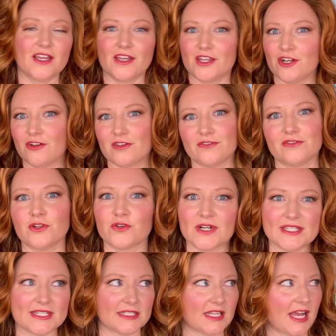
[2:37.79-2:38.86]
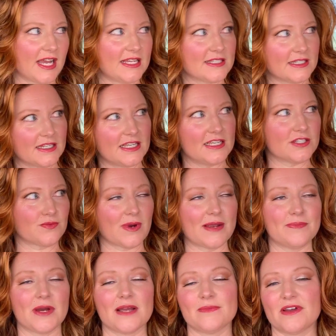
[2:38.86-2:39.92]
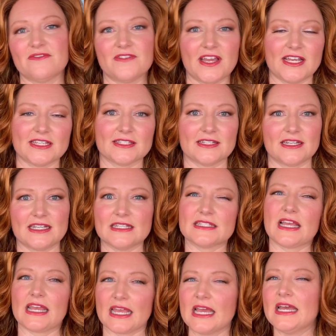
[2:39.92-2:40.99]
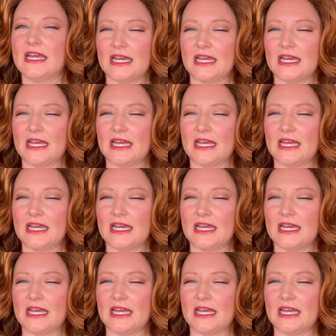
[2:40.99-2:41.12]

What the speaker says: the fluorescent lights, and he's right by my face, and he's like,